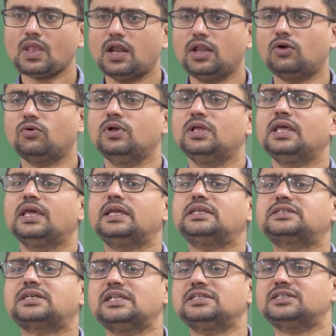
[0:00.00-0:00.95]
Now,
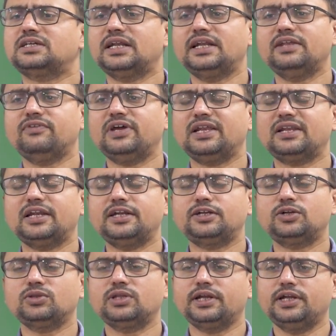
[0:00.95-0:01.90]
is culture anyway
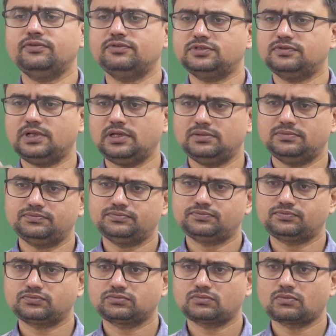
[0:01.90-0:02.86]
related to the individual?
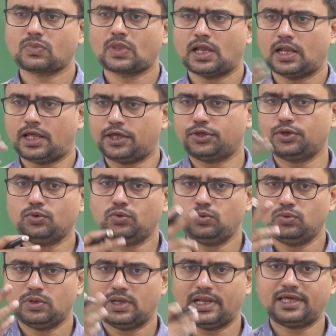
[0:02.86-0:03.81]
Like you,
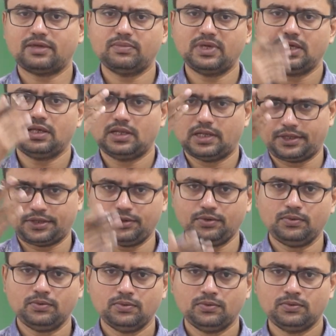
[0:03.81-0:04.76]
like me, like you?
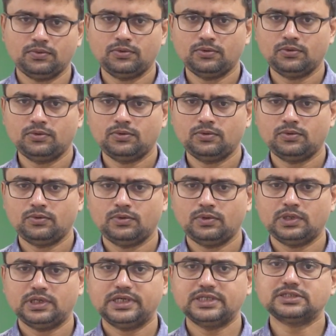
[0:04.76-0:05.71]

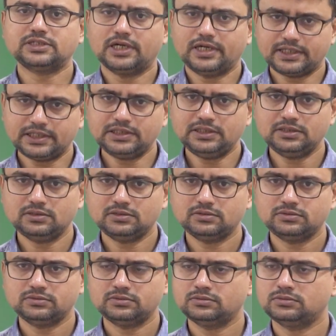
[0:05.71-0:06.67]
Is it related?
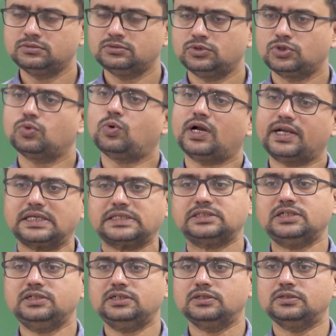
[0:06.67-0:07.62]
To what
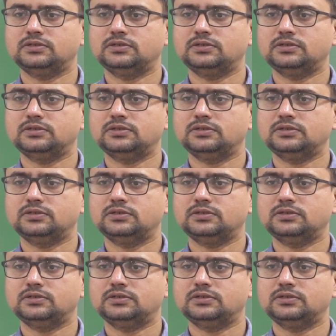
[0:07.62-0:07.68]
extent?